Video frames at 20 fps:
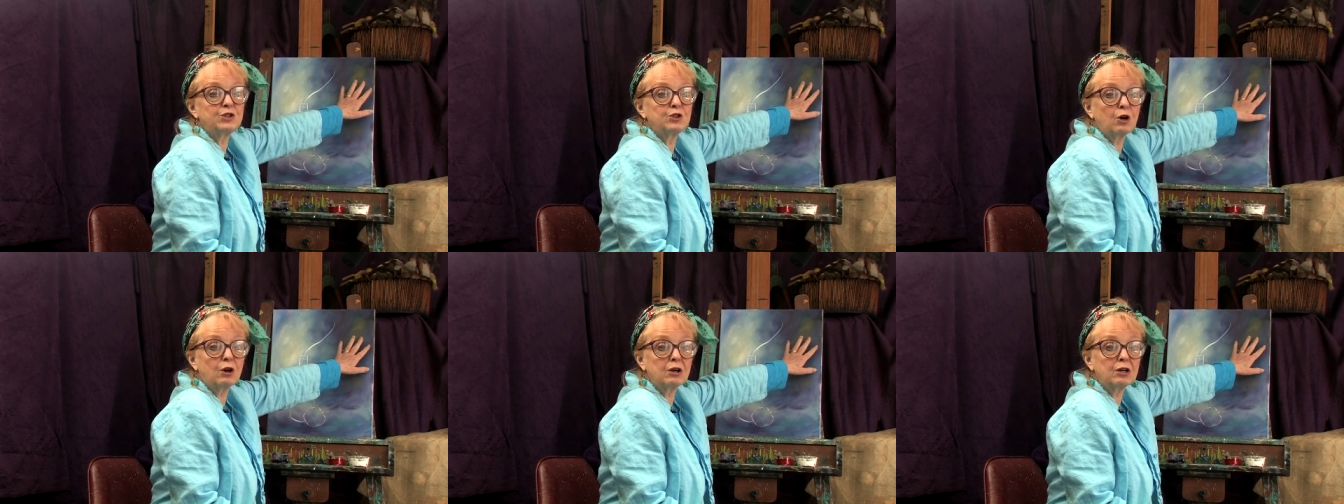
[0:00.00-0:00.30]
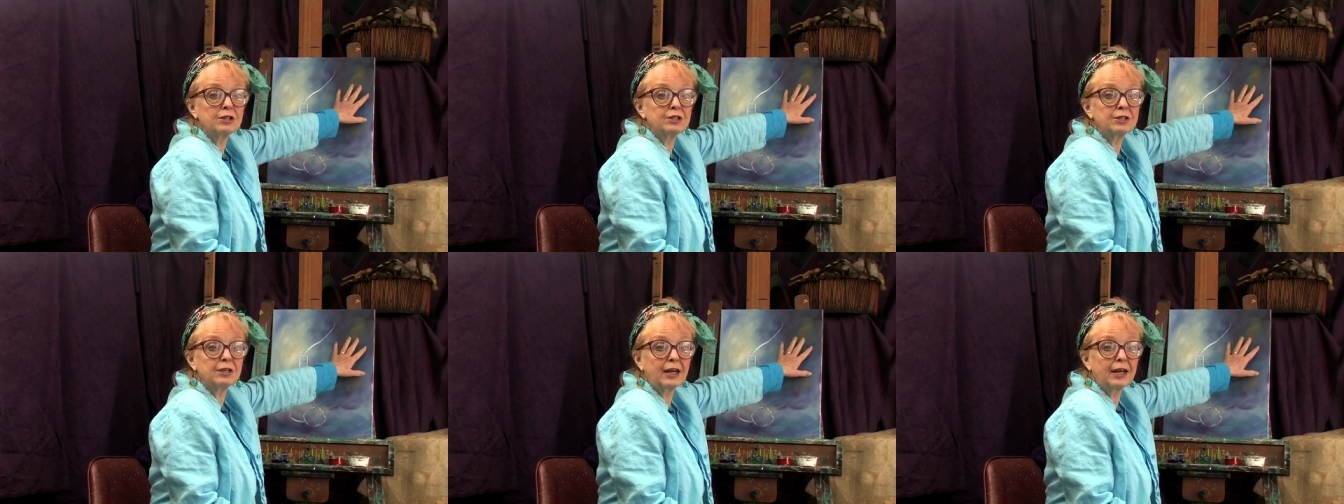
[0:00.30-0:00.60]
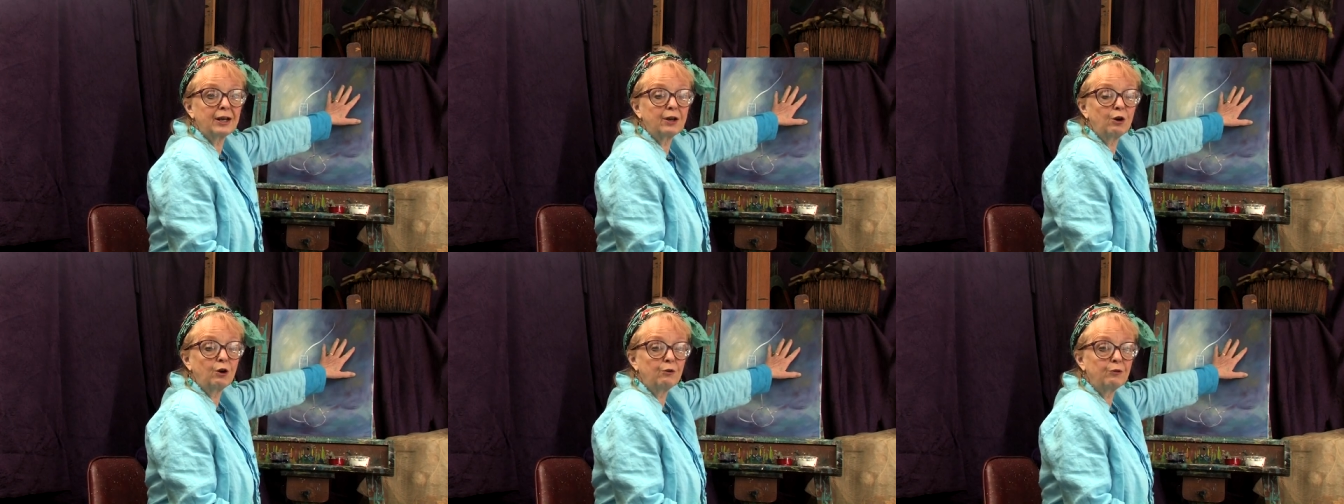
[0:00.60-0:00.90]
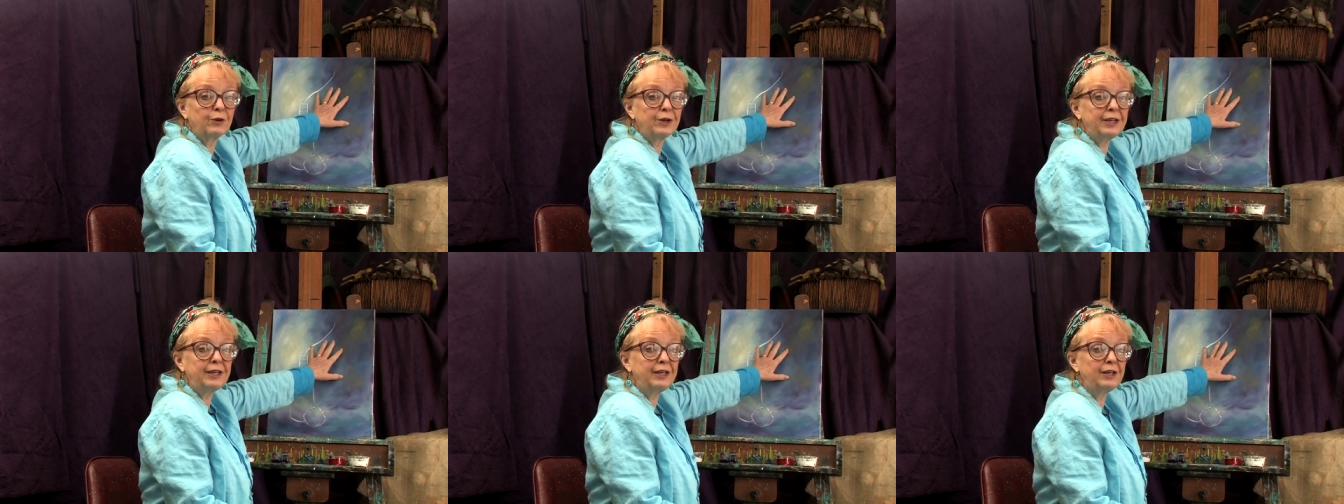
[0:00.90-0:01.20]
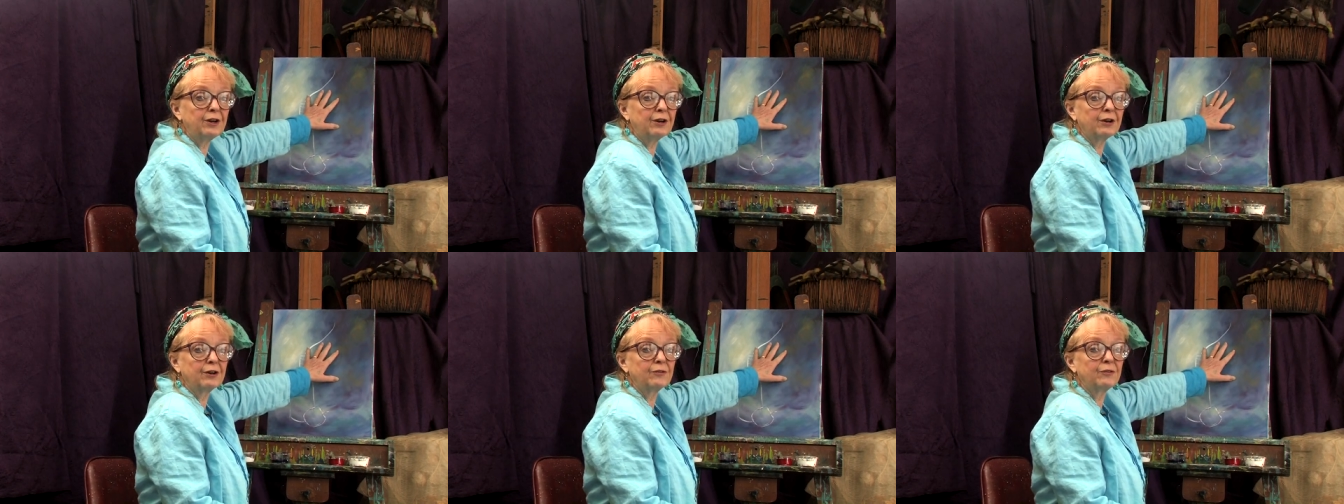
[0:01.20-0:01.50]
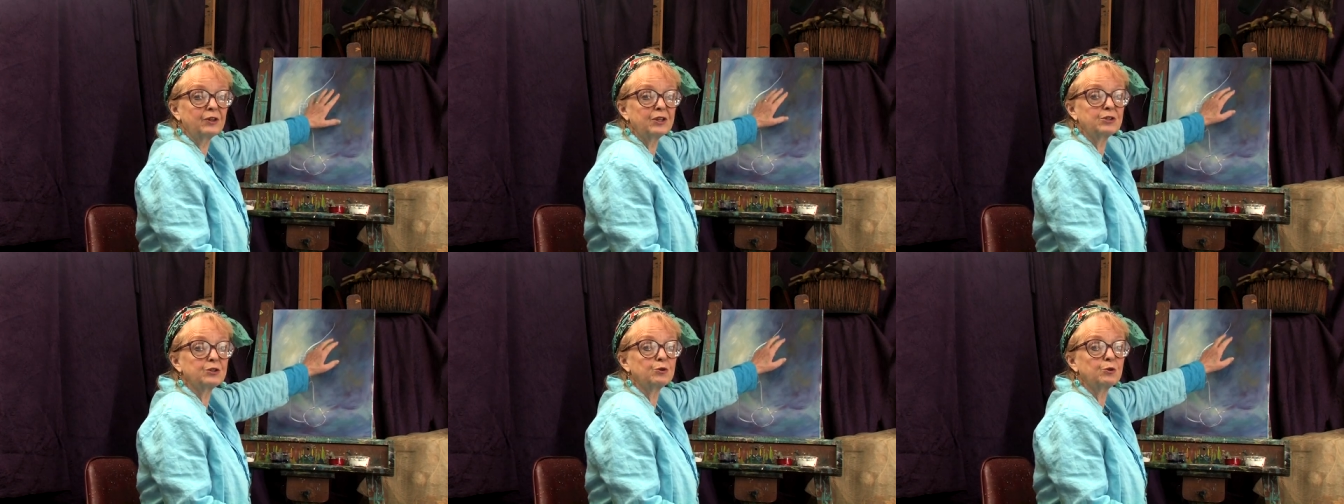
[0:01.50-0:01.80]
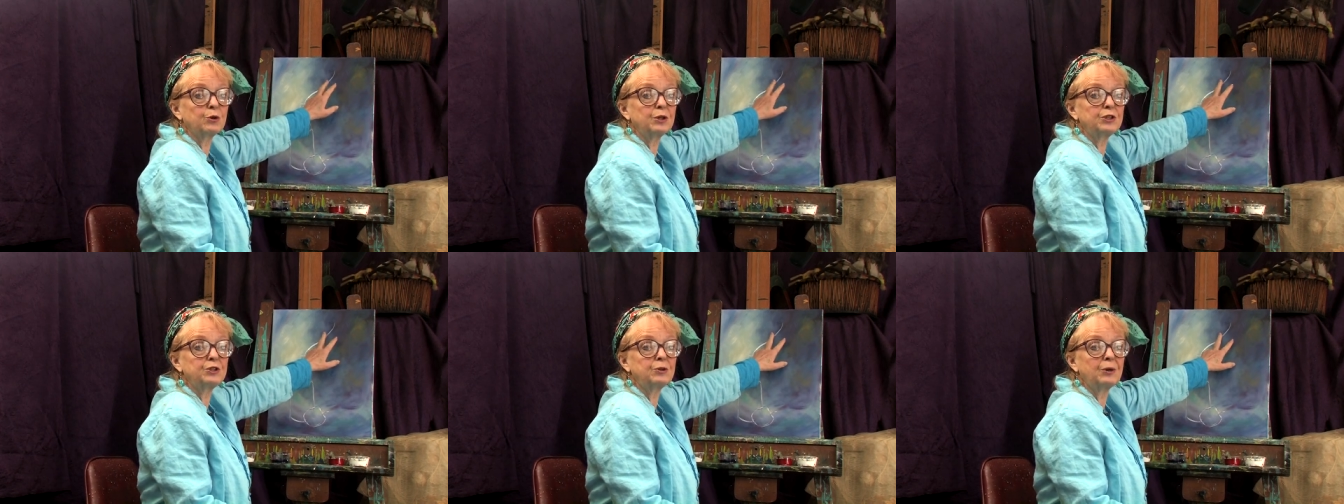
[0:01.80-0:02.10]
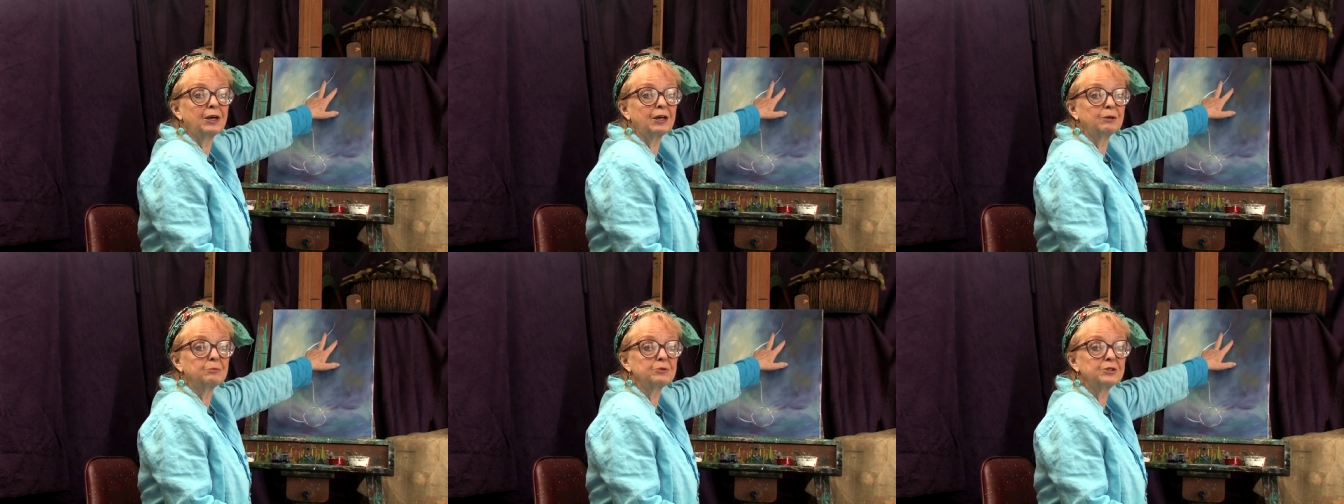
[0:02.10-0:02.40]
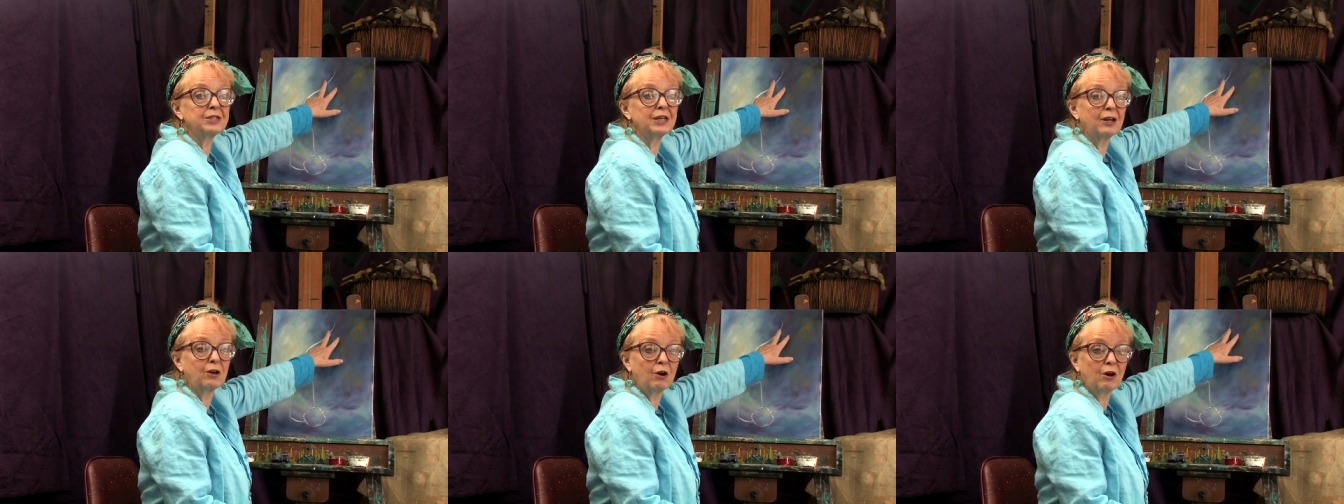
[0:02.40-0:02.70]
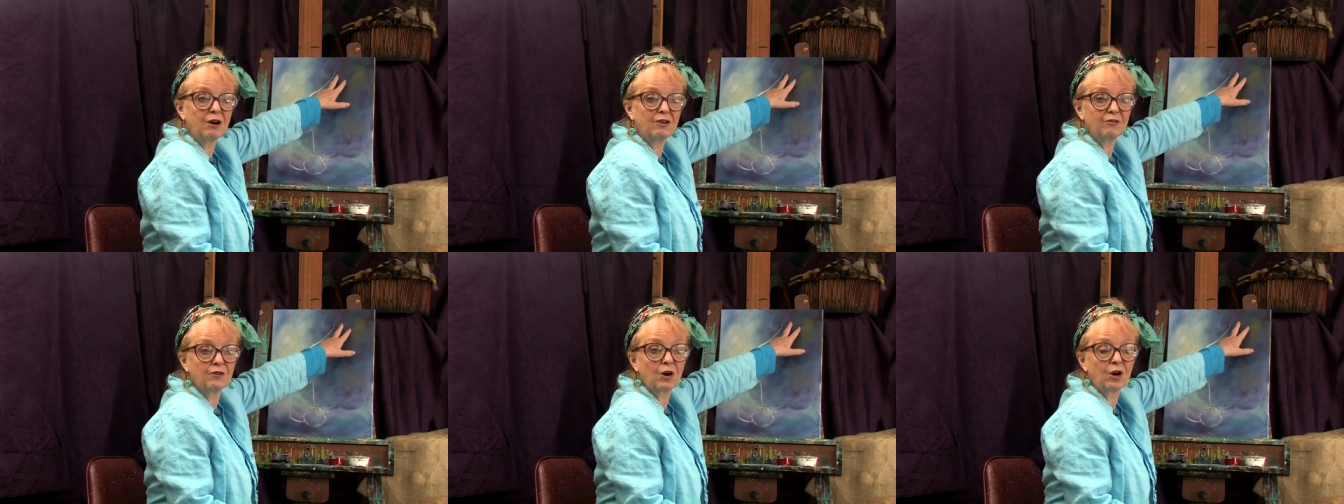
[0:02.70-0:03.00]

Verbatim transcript: dark side over here that's going to help set off